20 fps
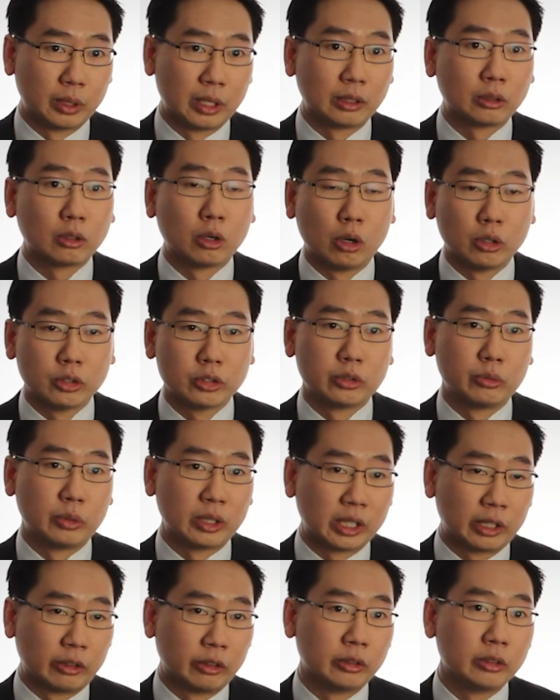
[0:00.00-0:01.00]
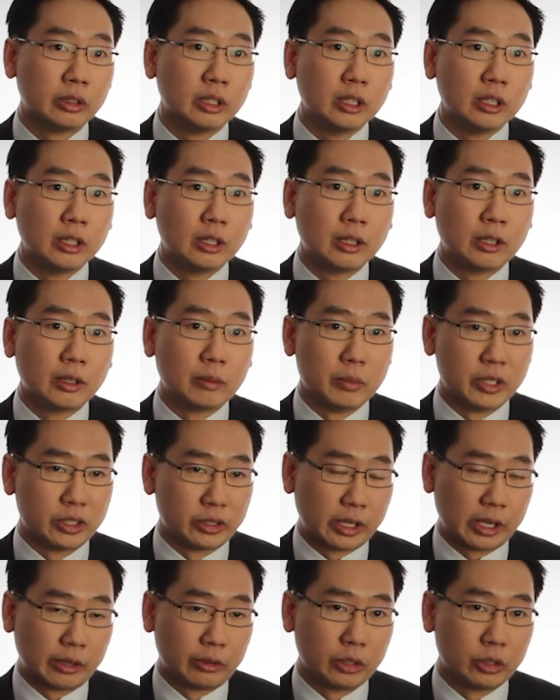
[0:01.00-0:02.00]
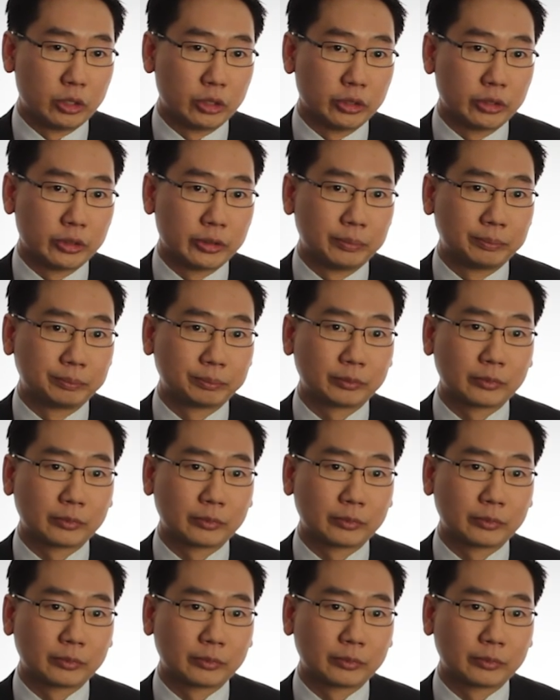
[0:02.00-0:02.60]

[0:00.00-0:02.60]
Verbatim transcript: and cause recurrent miscarriages.